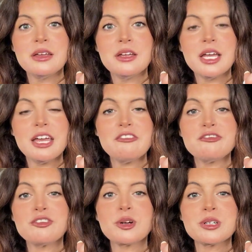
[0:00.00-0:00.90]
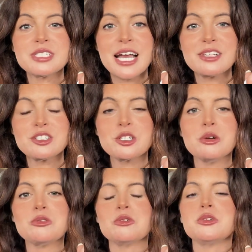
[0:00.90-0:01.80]
it first has to go
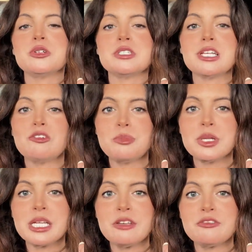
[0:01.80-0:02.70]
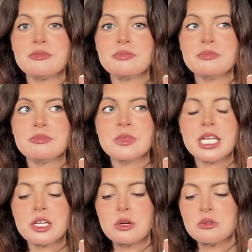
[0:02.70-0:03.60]
through your self-belief.
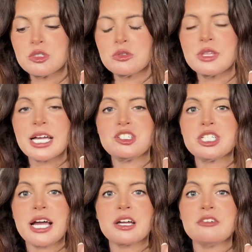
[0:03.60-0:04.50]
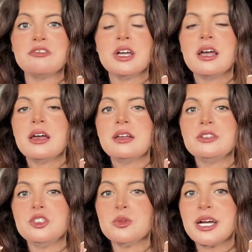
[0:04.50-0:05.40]
It goes through that check of,
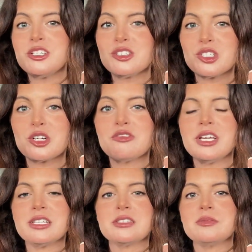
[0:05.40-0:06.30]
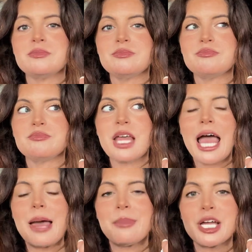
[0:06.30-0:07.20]
do I deserve this?
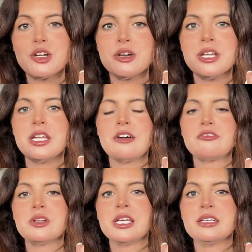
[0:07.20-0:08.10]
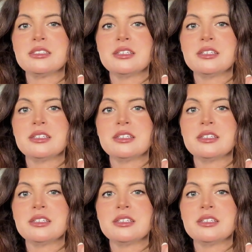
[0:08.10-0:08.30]
Am I good enough for this?